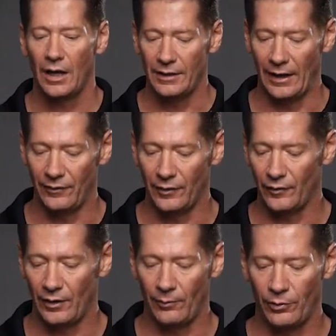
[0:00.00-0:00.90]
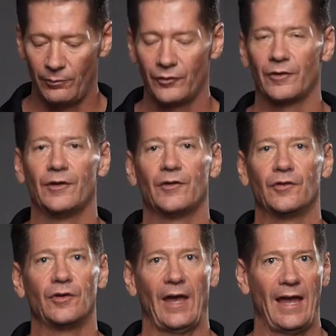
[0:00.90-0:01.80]
Now, the purpose of this
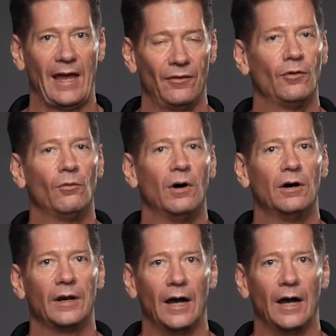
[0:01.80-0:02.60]
is to hand the wallet